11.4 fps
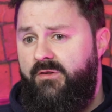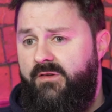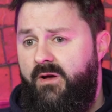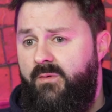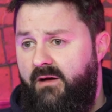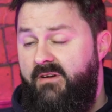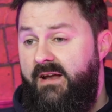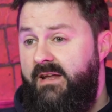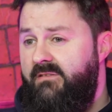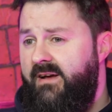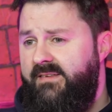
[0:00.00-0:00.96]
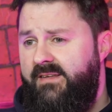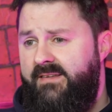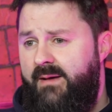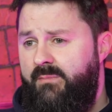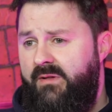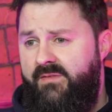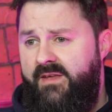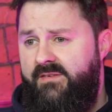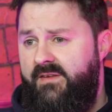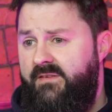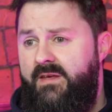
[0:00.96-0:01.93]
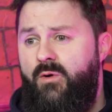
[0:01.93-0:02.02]
So a really great example of this
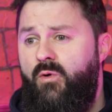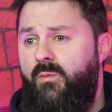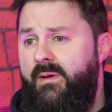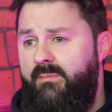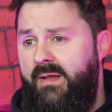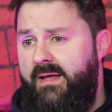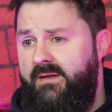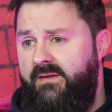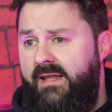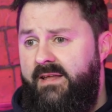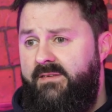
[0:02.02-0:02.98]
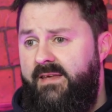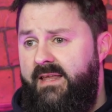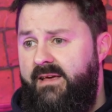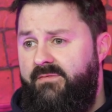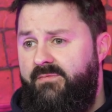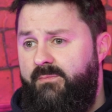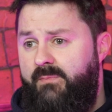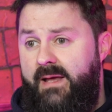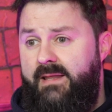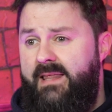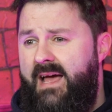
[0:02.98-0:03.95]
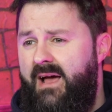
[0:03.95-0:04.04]
is the Orbit blend. Let's say they've
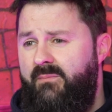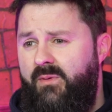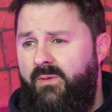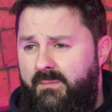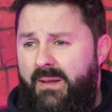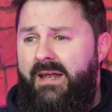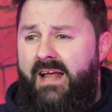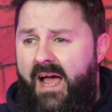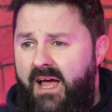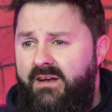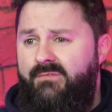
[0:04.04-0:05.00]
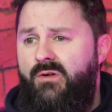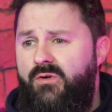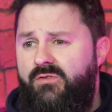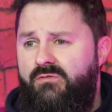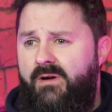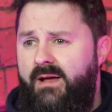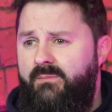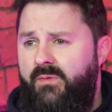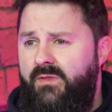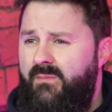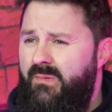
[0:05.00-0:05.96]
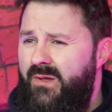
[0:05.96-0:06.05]
picked that, but the blend kind of looks right,
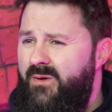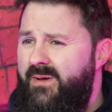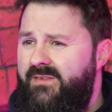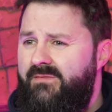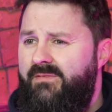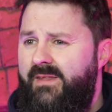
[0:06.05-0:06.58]
but the blue isn't for